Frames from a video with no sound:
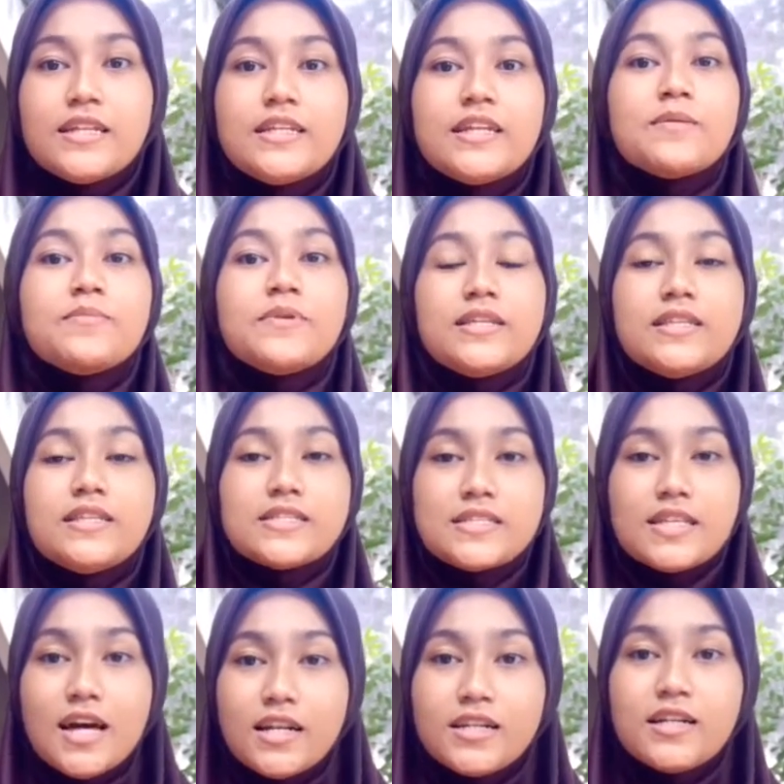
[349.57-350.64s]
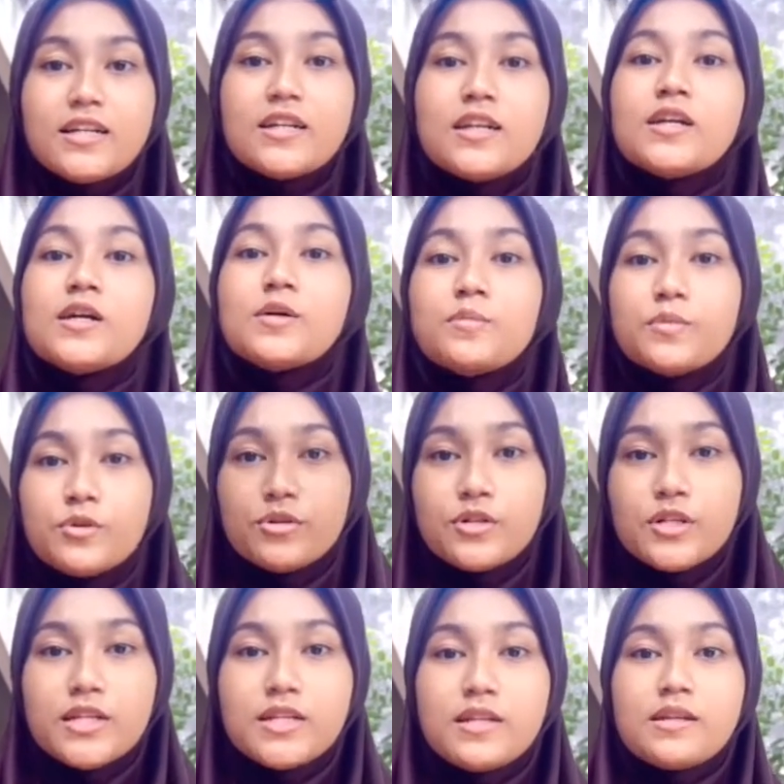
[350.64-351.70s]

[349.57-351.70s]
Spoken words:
namely the Sun, Moon,